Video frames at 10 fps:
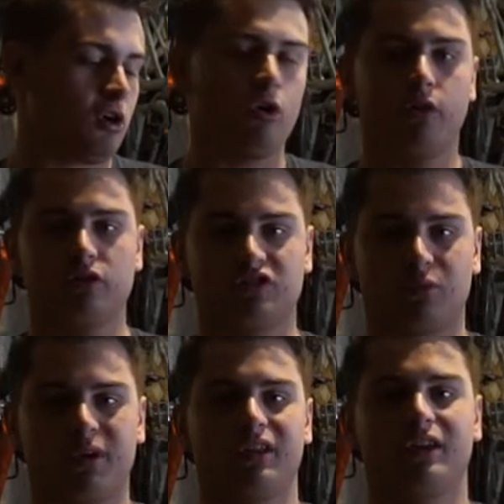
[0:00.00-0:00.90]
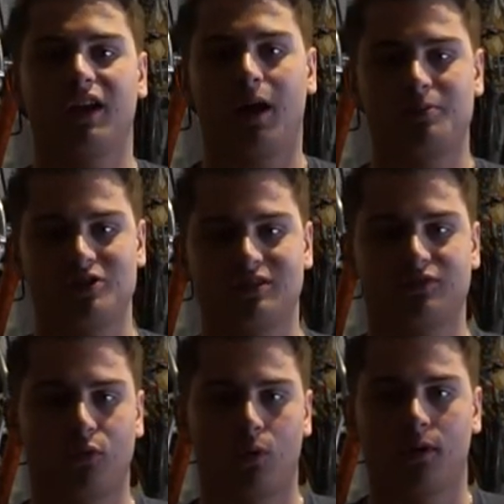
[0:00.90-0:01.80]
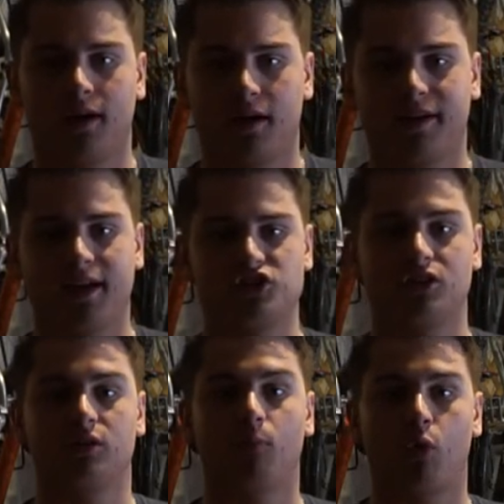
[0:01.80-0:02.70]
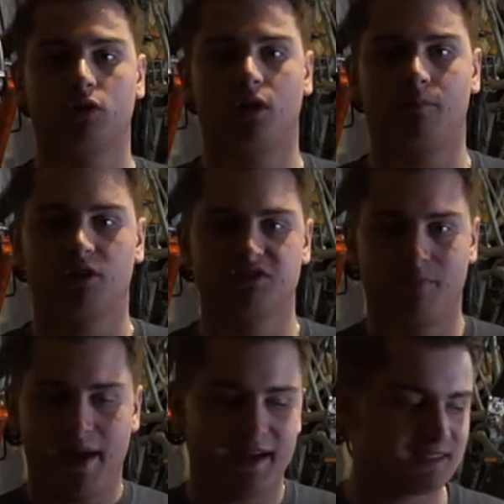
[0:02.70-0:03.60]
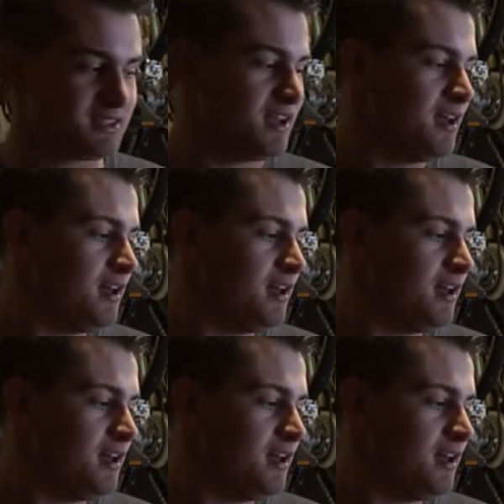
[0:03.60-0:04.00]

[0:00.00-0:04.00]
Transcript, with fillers: All of those are really good options for uh, catching more numbers of bass.